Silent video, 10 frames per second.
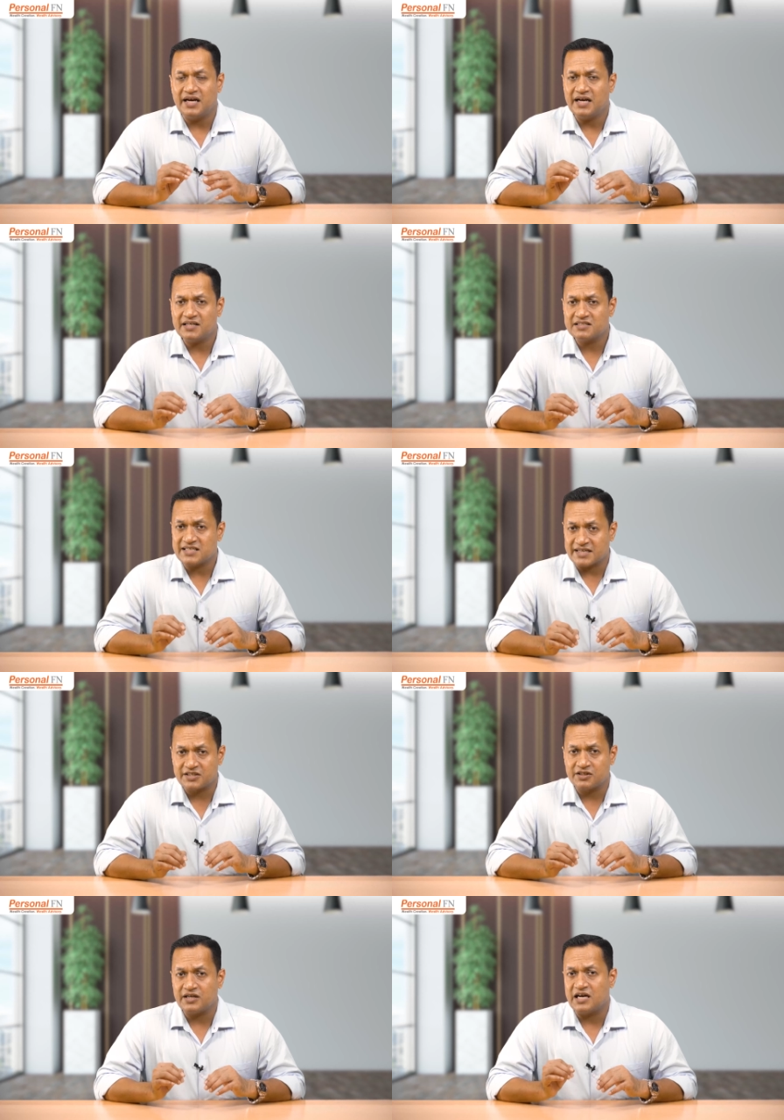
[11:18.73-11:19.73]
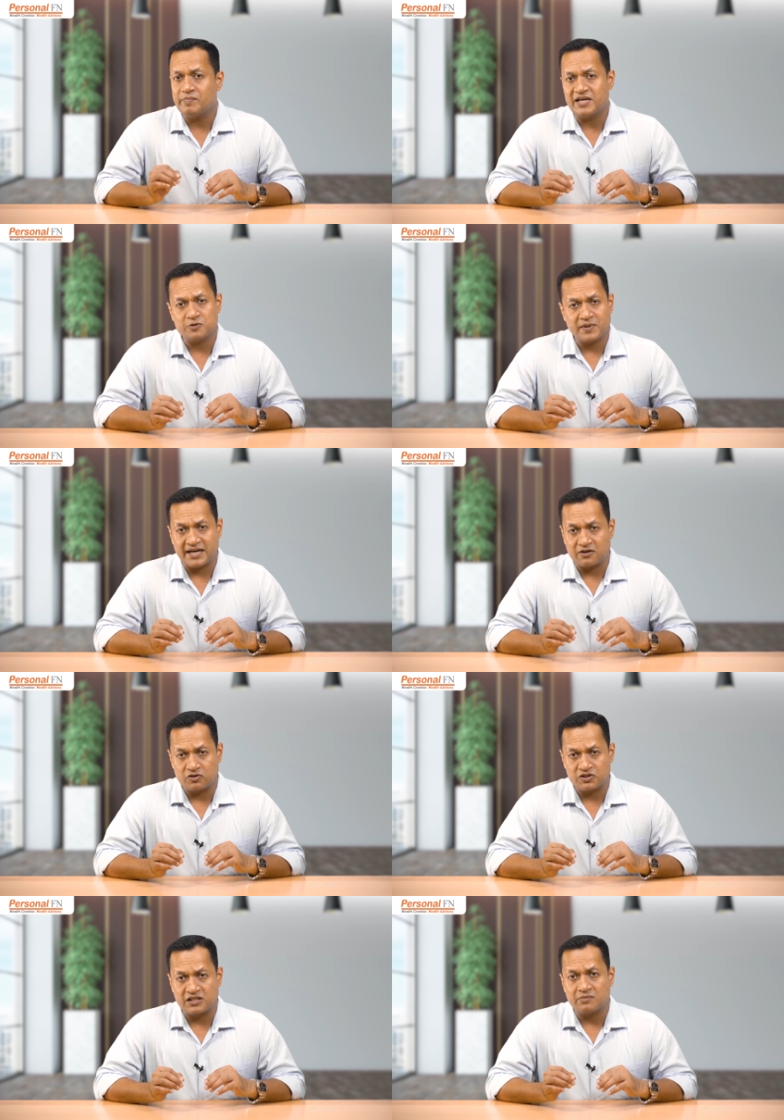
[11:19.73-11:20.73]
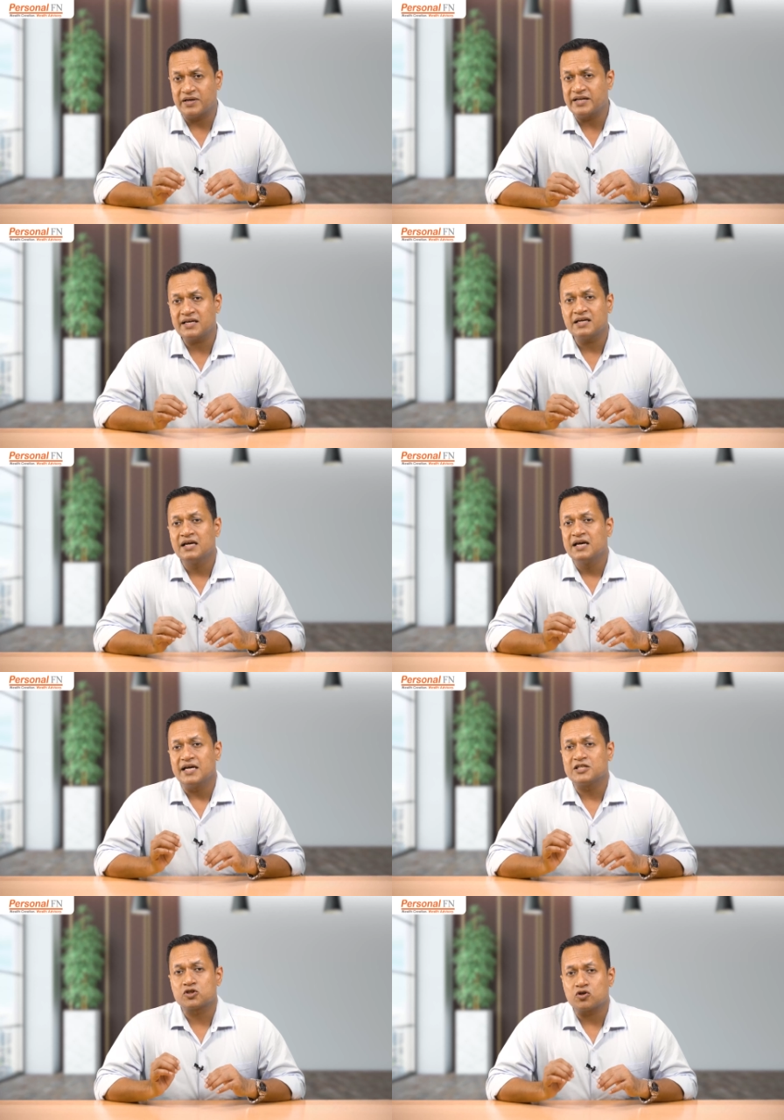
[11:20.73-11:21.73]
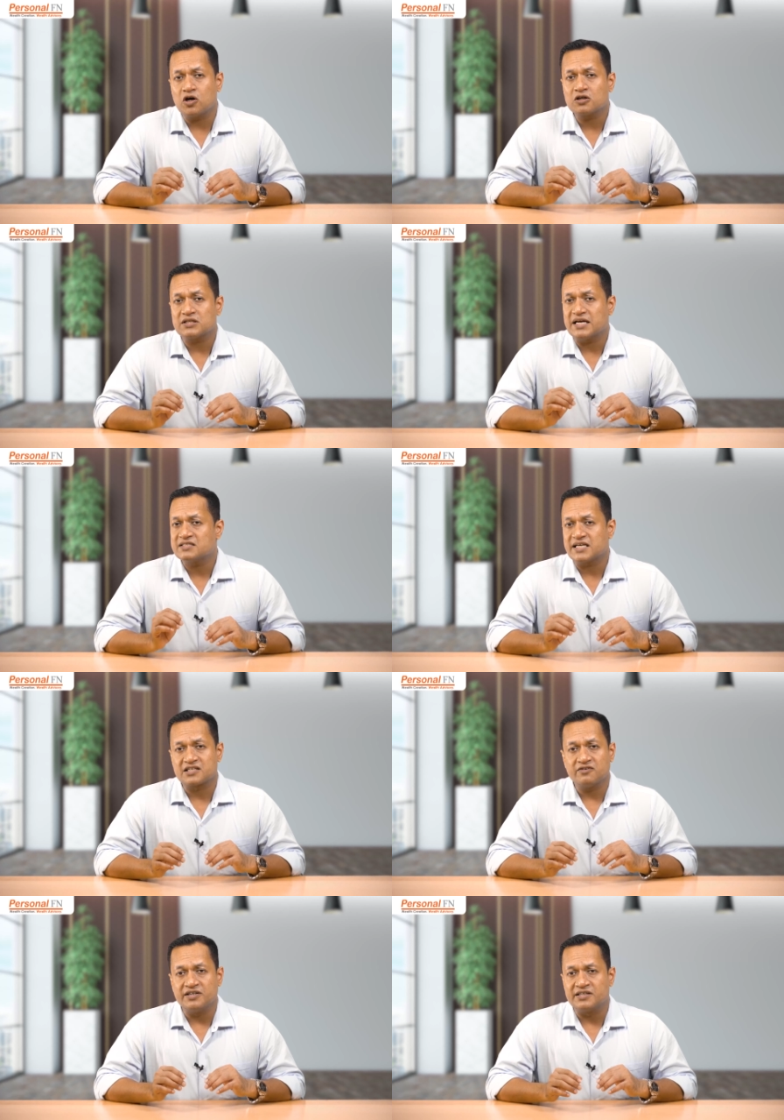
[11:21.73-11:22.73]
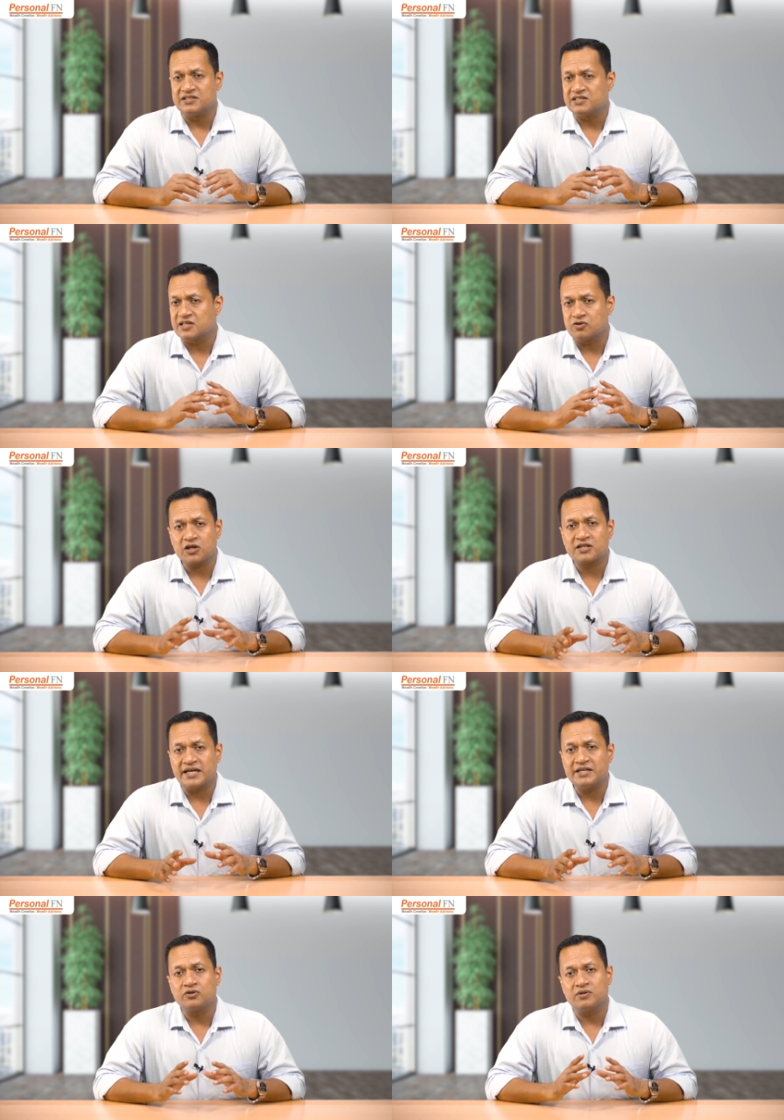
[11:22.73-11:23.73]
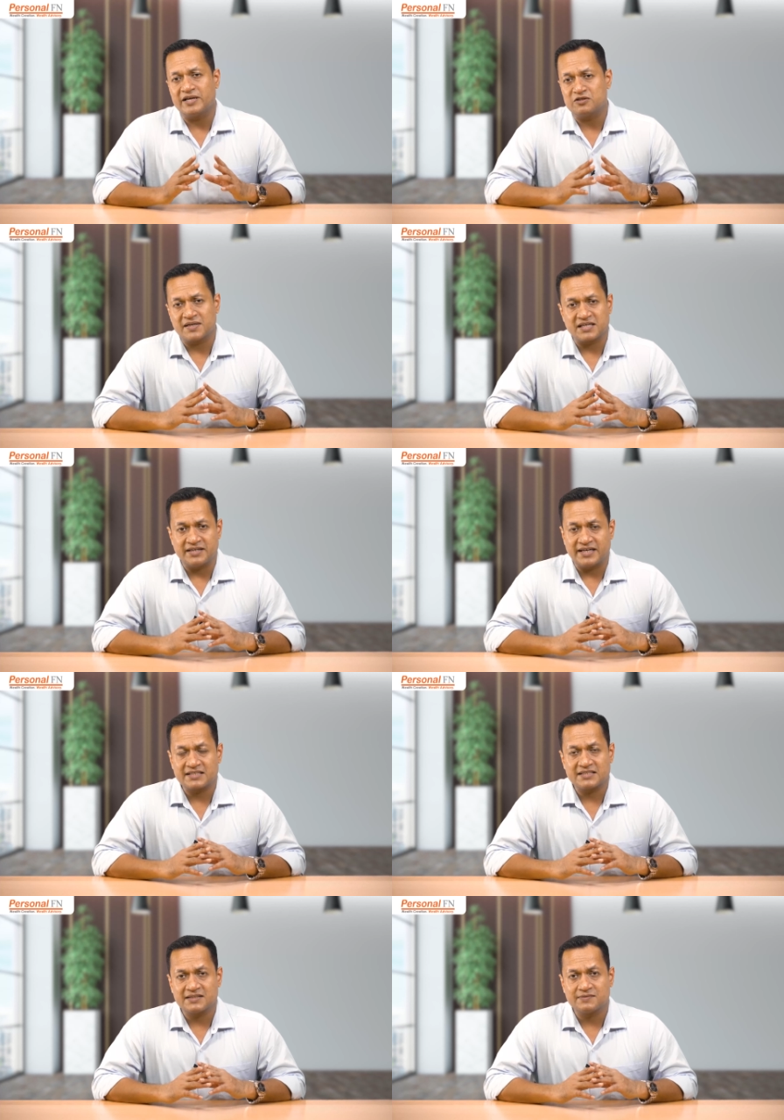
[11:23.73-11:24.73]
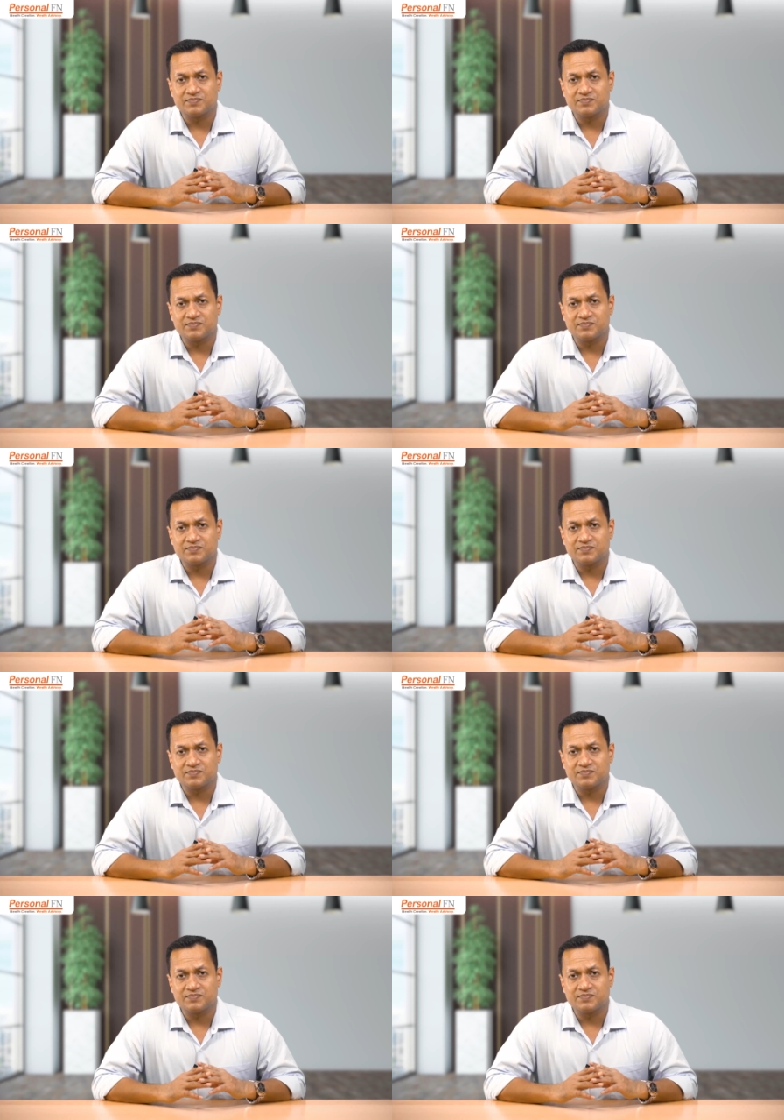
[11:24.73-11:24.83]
It is sector and benchmark agnostic, meaning its stock and sector weightages are not tied to the benchmark index.